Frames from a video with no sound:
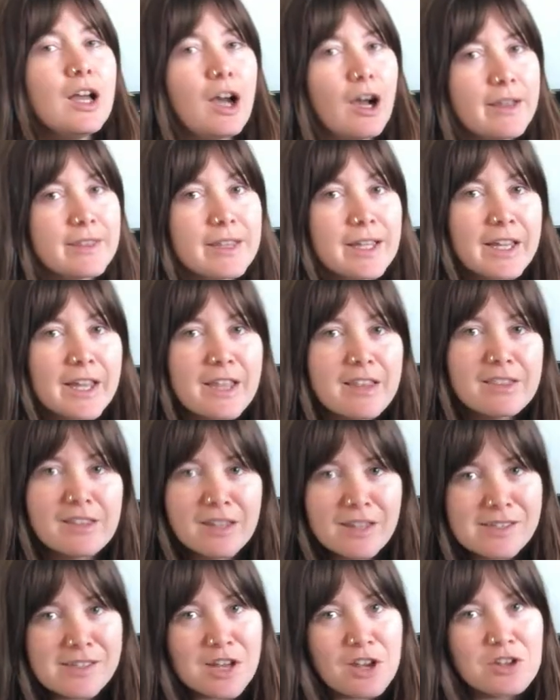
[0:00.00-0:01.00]
I think in
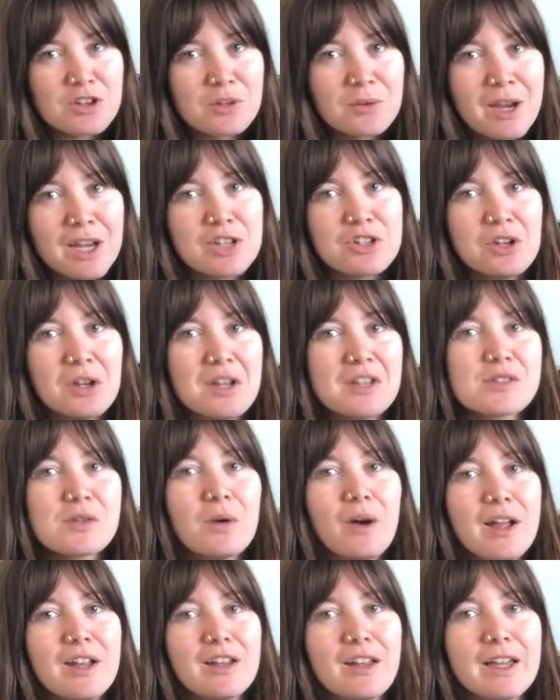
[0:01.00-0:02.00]
this situation it's
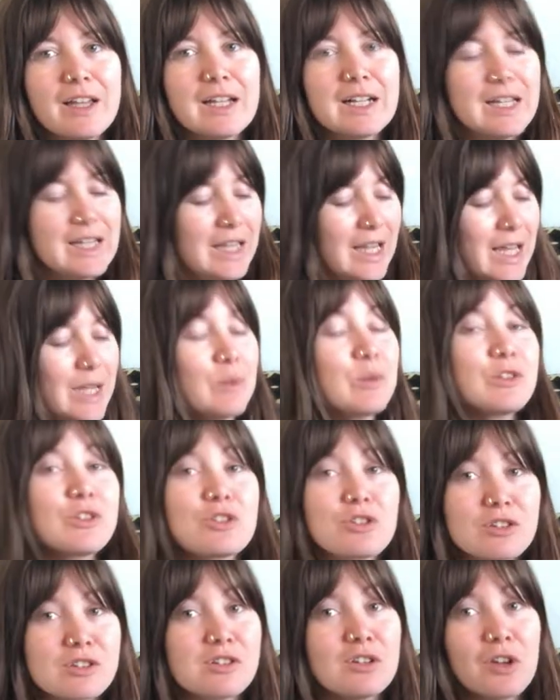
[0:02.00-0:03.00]
quite likely that he was
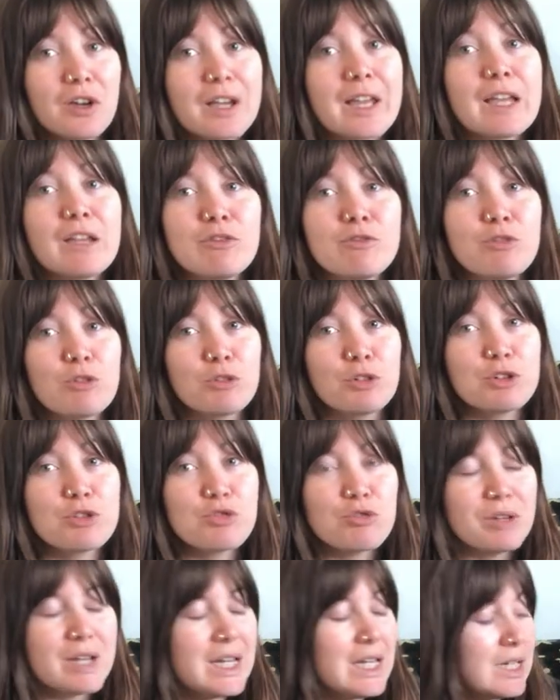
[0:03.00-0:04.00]
just looking for a
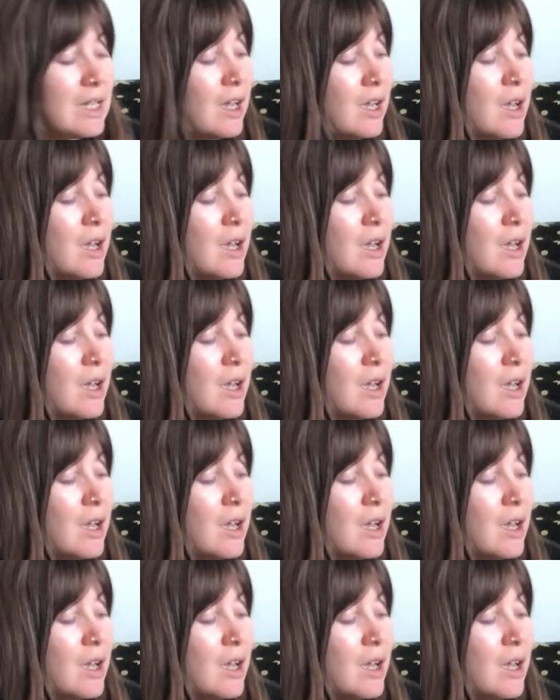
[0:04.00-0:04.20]
treat,